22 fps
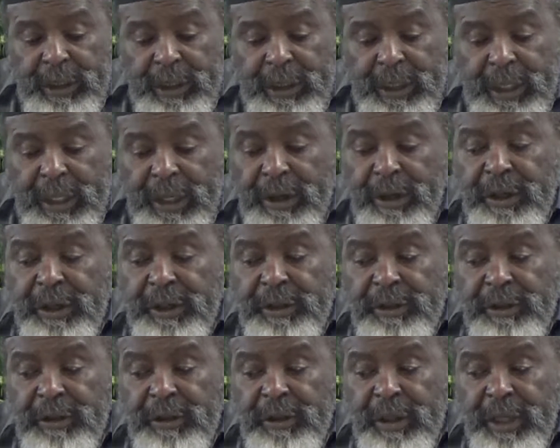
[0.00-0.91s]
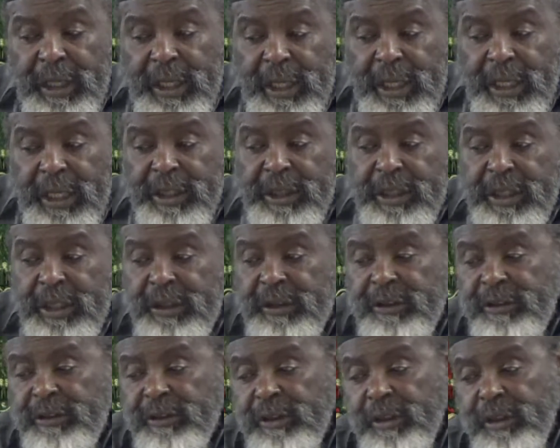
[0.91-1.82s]
character,
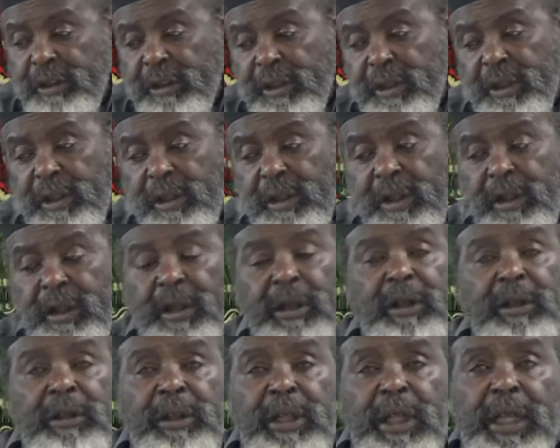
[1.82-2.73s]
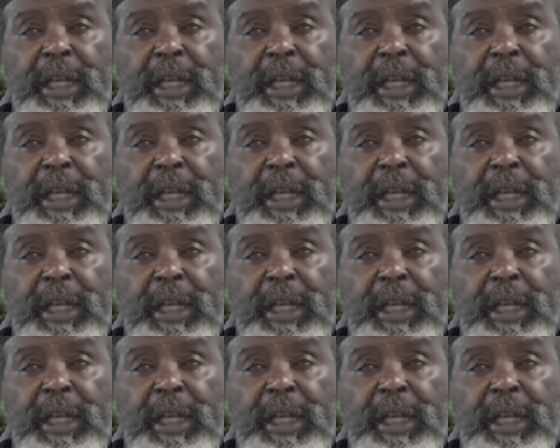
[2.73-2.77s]
ethics, uh,